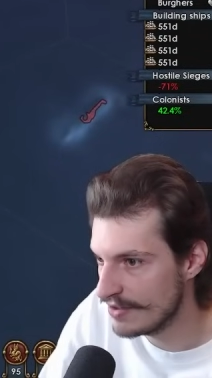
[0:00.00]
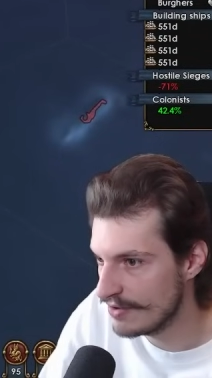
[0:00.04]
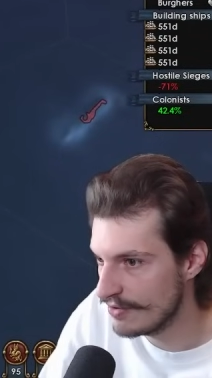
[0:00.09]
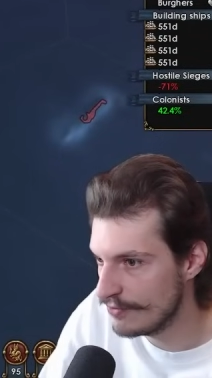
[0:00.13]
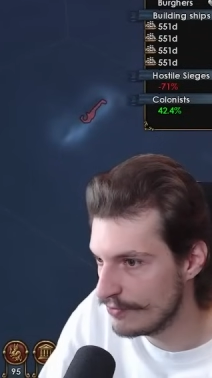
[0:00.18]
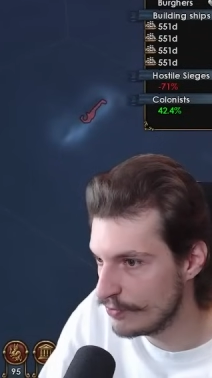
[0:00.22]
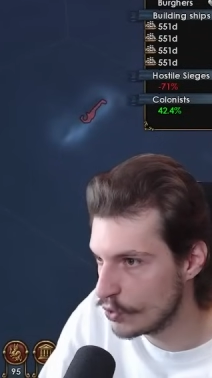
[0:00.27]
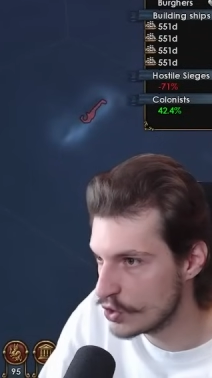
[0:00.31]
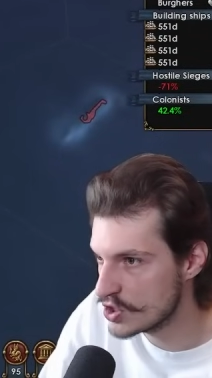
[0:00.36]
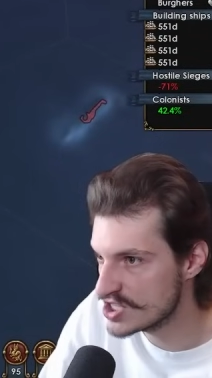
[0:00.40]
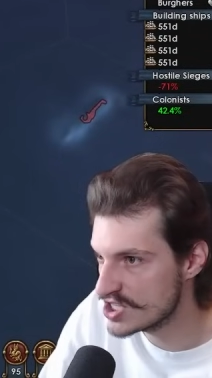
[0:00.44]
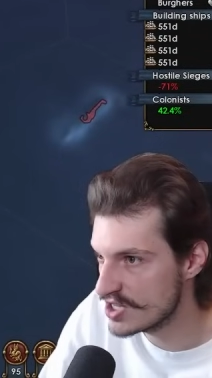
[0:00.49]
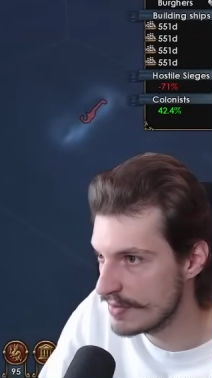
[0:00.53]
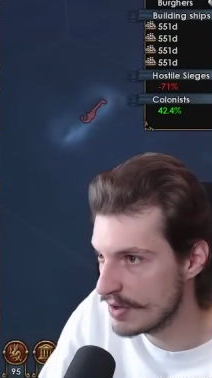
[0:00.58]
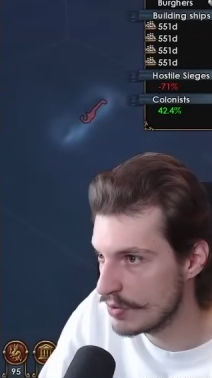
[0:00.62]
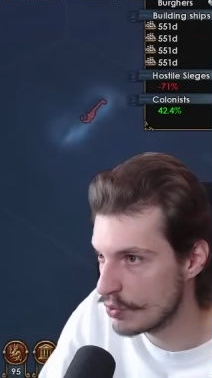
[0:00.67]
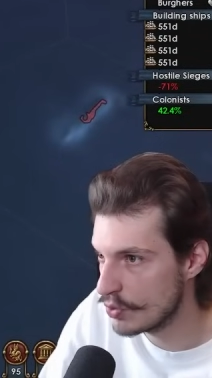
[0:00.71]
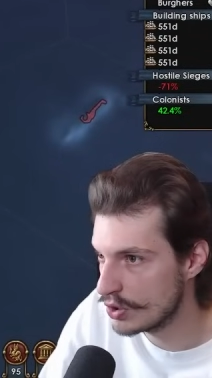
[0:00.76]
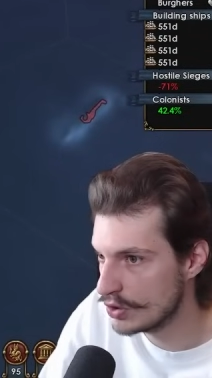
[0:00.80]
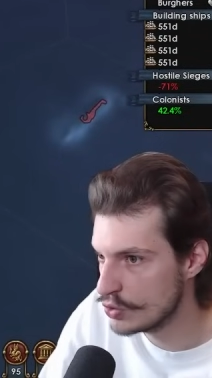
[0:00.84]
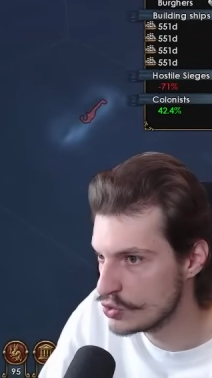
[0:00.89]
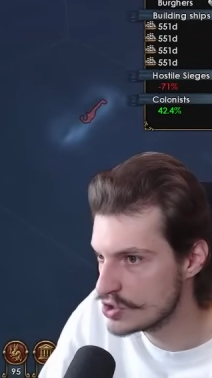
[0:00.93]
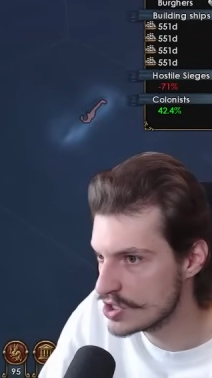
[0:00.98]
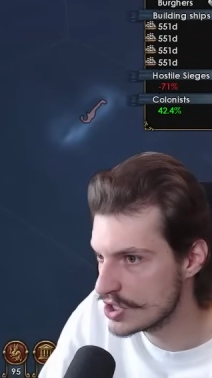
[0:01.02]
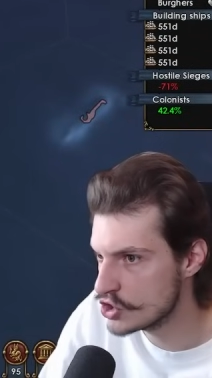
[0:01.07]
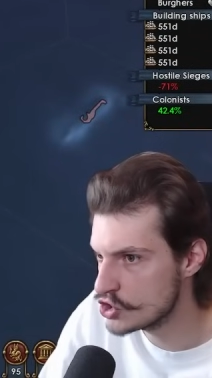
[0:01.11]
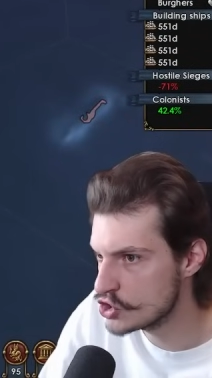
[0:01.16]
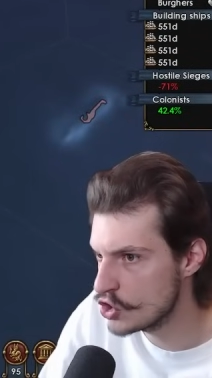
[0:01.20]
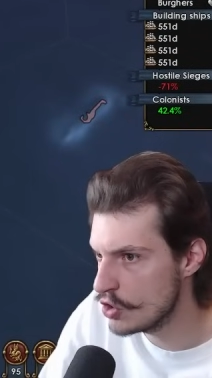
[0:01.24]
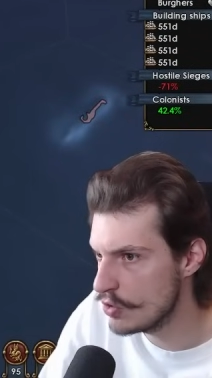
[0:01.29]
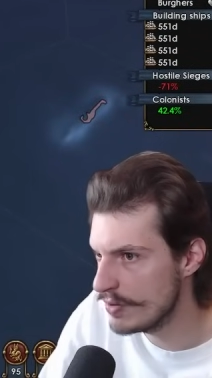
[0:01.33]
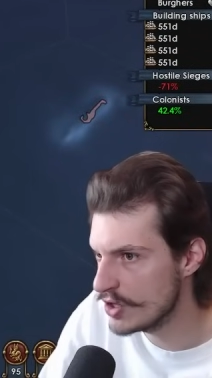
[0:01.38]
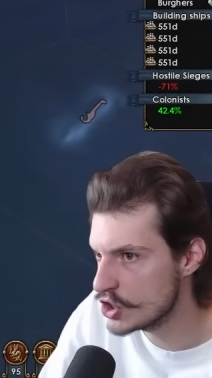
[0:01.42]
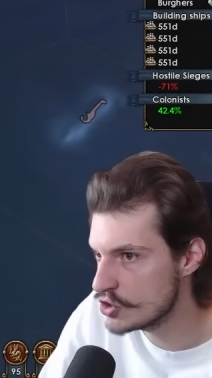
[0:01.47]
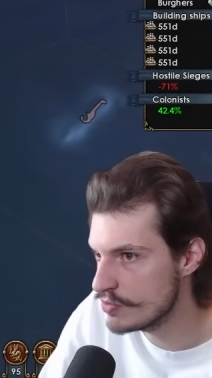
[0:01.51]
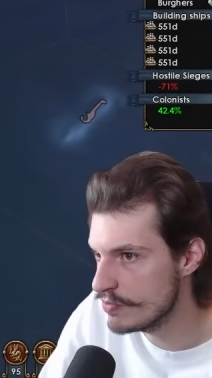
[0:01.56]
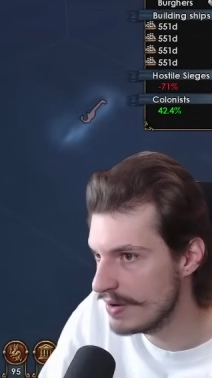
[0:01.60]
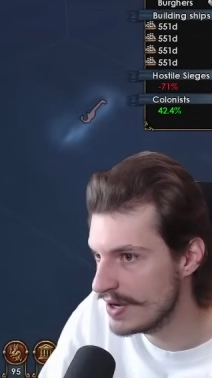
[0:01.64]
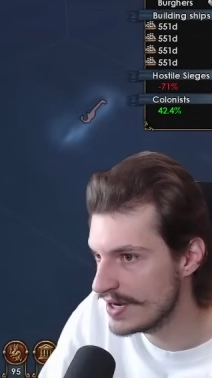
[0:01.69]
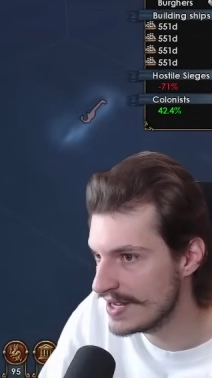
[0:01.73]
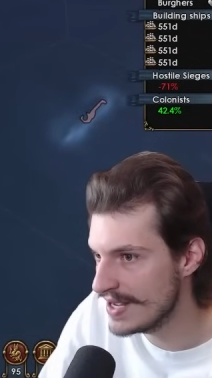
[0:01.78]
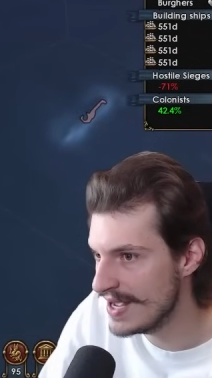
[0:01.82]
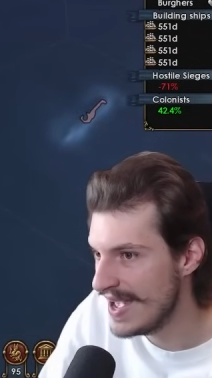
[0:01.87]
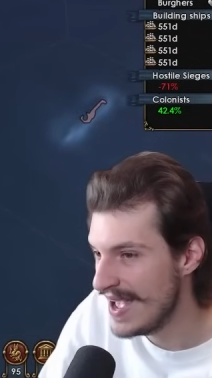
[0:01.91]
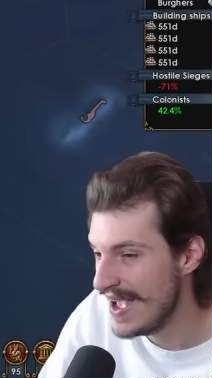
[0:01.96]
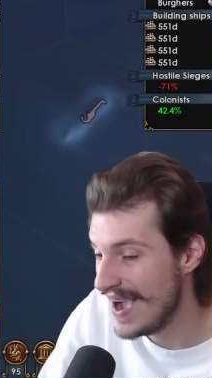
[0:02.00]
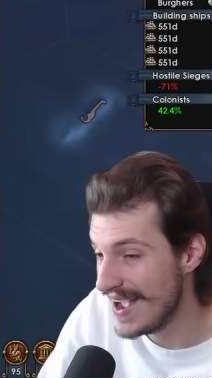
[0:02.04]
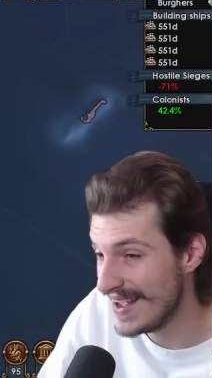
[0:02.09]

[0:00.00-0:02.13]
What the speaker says: The force limit. We're losing so much money.